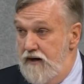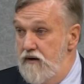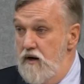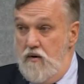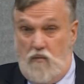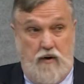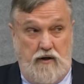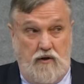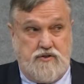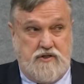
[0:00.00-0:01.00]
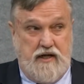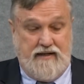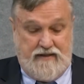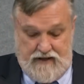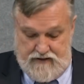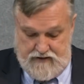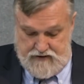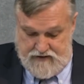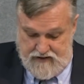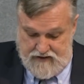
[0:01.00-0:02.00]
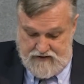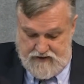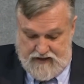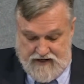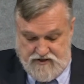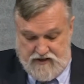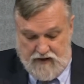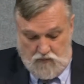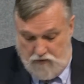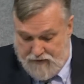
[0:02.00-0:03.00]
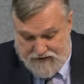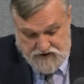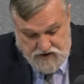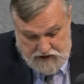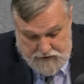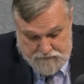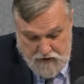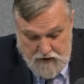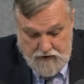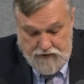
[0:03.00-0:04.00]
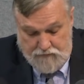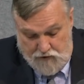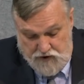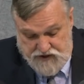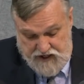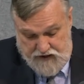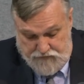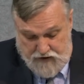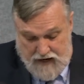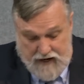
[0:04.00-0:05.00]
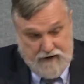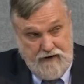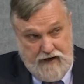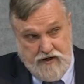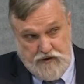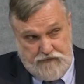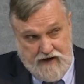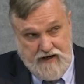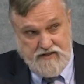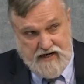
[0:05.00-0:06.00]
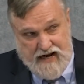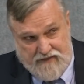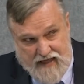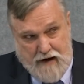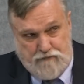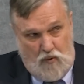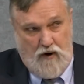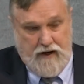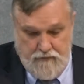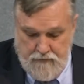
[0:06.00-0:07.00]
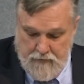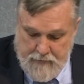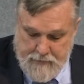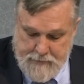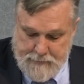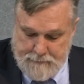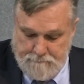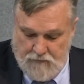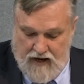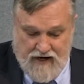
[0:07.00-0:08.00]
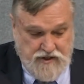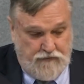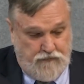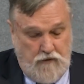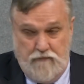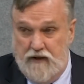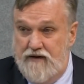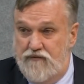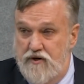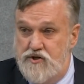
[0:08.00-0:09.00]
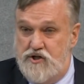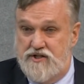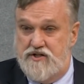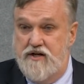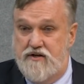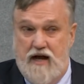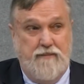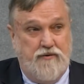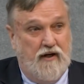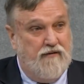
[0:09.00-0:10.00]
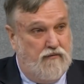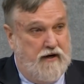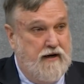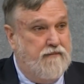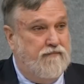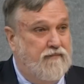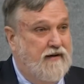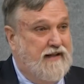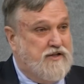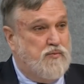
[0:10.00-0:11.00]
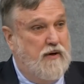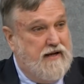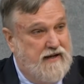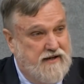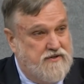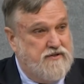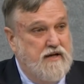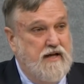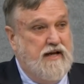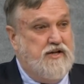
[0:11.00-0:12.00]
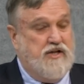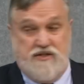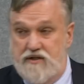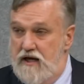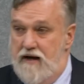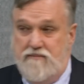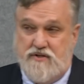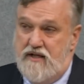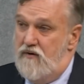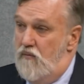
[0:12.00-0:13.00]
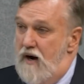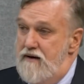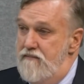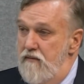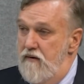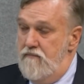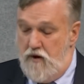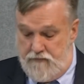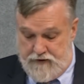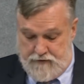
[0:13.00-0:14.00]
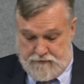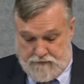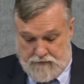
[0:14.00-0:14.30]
right? When it looks like to, uh, to, to us like we're about to slip, the mercy of God intervenes at that point. God is a firm believer in just in time delivery, right? That's what he does. He just comes at the right moment.